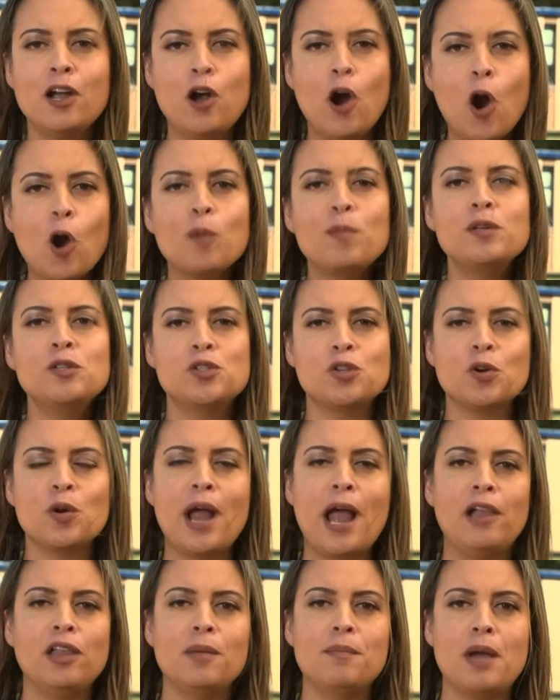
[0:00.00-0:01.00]

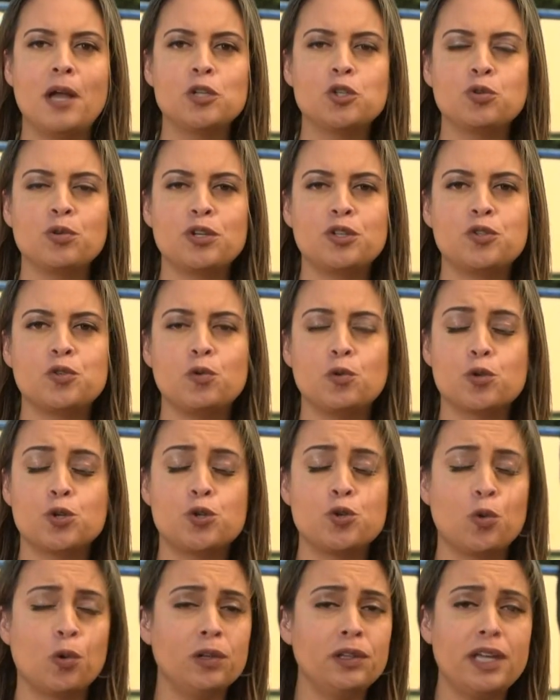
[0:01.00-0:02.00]
Carpenter Elementary School
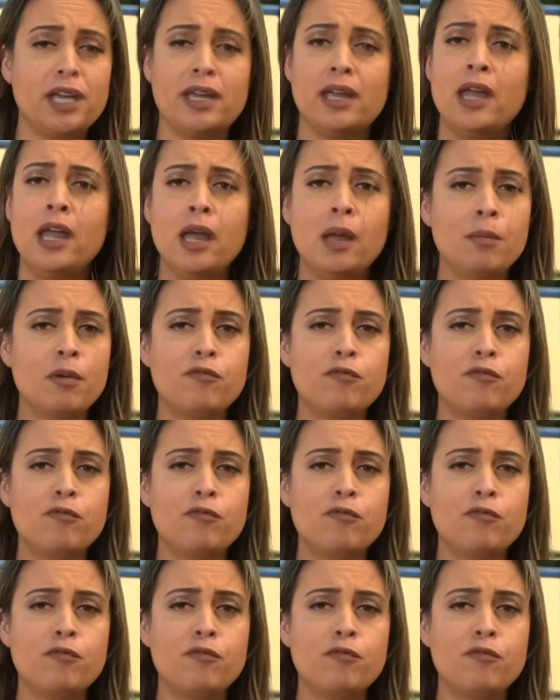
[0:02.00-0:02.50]
shortly